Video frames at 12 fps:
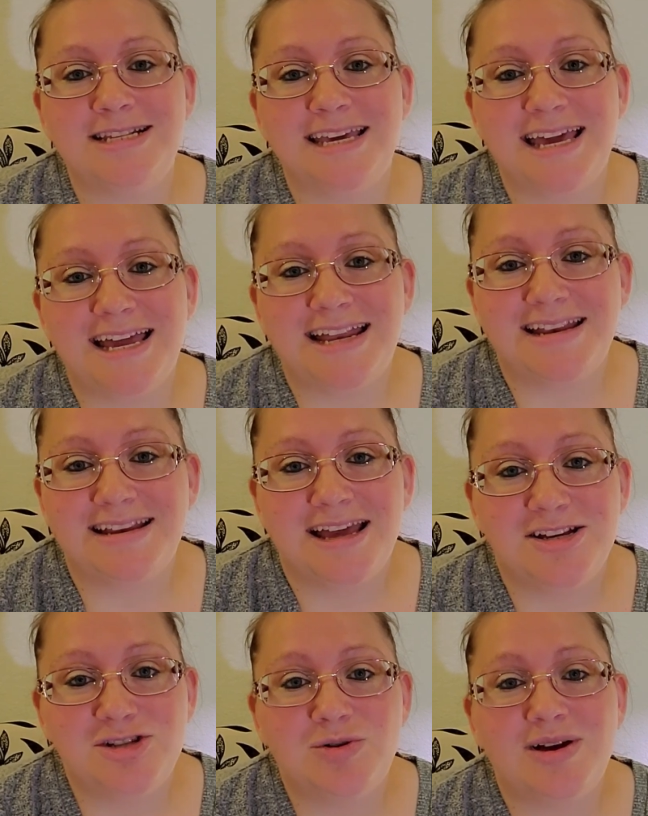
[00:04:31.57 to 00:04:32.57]
again,
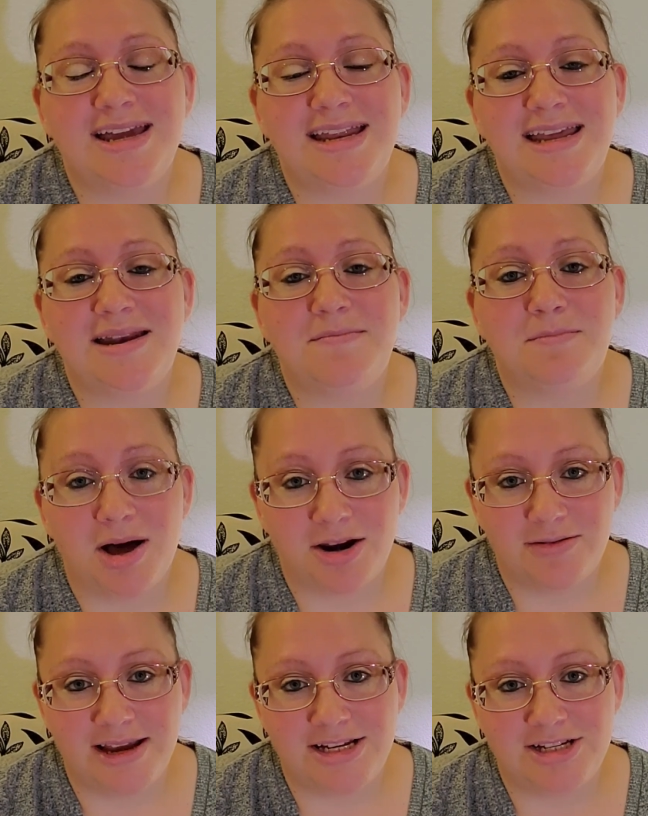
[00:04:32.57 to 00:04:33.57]
enjoy it in
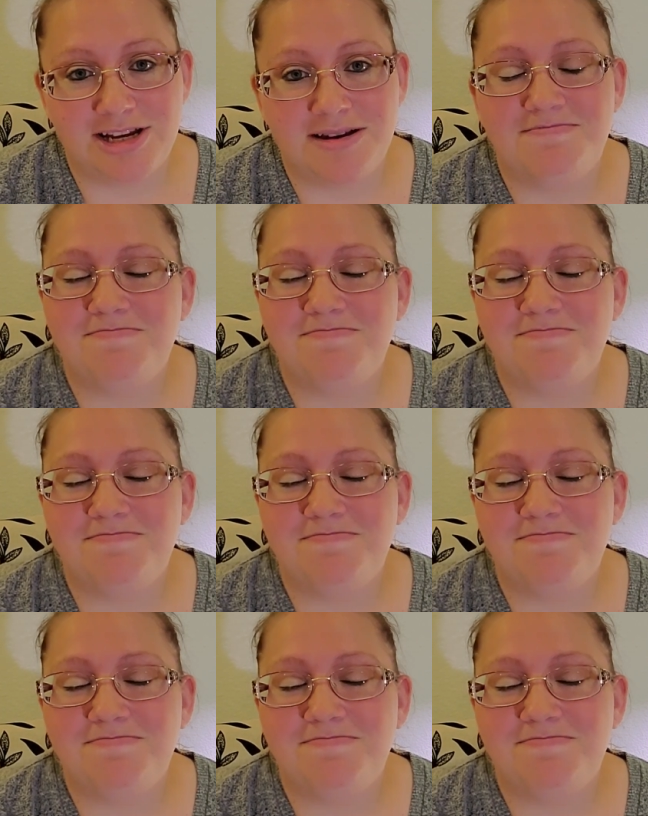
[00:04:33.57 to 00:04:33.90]
moderation.